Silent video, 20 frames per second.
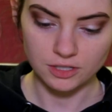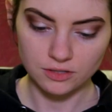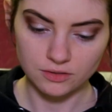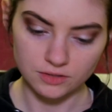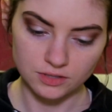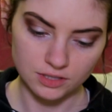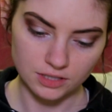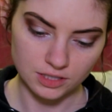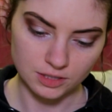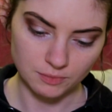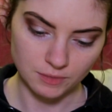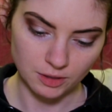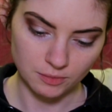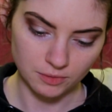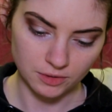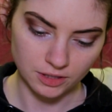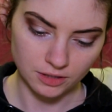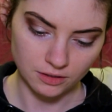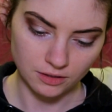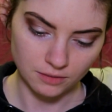So I'm going to use this
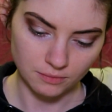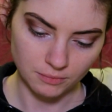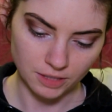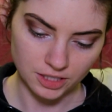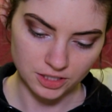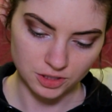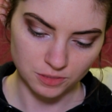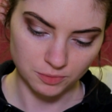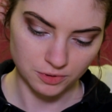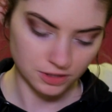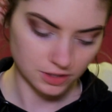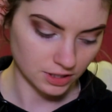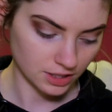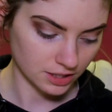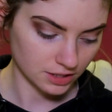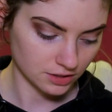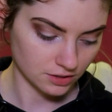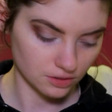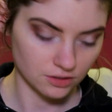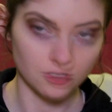Maybelline Master
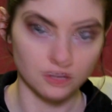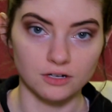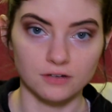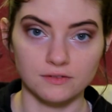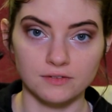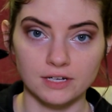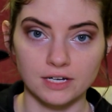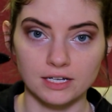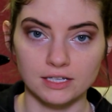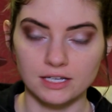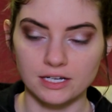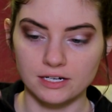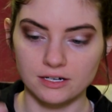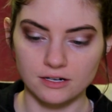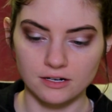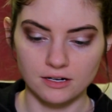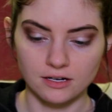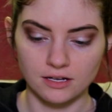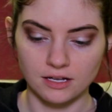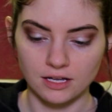Precise Curvy
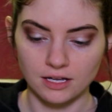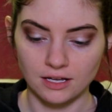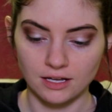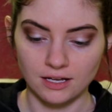Eyeliner,